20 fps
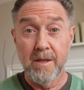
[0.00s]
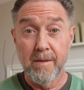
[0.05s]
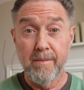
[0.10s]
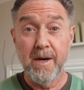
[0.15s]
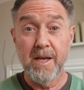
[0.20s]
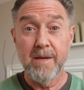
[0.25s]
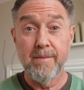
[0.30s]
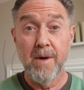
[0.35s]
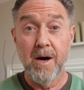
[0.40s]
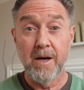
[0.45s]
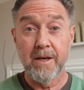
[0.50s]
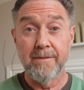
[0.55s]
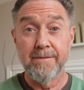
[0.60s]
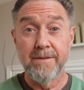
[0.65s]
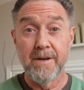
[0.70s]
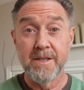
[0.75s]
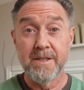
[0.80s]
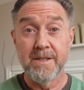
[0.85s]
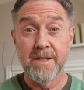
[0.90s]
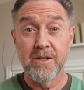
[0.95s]
the money market
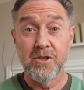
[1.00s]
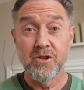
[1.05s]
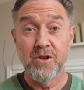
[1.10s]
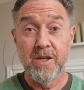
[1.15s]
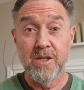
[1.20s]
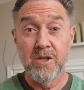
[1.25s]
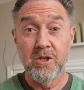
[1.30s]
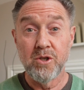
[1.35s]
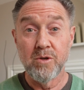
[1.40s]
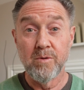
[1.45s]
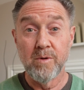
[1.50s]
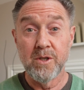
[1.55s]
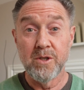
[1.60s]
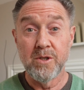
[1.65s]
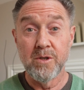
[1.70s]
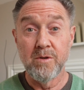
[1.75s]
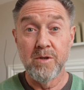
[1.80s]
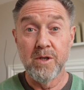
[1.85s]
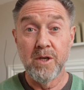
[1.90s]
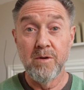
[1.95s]
funds that Trading
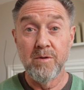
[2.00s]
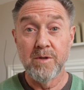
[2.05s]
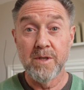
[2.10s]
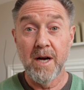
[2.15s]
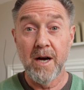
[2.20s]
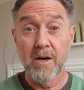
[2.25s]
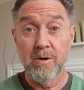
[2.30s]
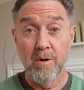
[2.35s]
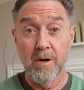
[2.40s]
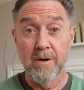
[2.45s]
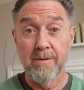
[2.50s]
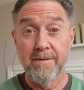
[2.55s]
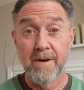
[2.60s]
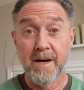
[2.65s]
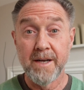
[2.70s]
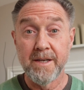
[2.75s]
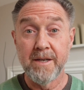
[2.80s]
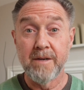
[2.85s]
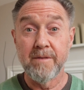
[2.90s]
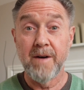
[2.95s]
212 use are
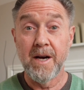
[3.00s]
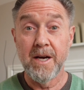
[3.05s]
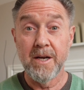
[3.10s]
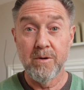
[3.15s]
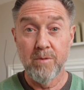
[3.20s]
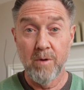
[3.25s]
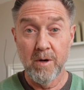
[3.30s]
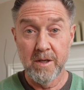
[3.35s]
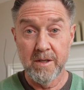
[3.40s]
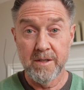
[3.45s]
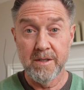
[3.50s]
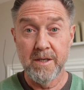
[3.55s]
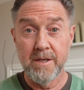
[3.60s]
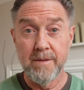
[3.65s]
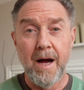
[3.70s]
qualified and of high quality.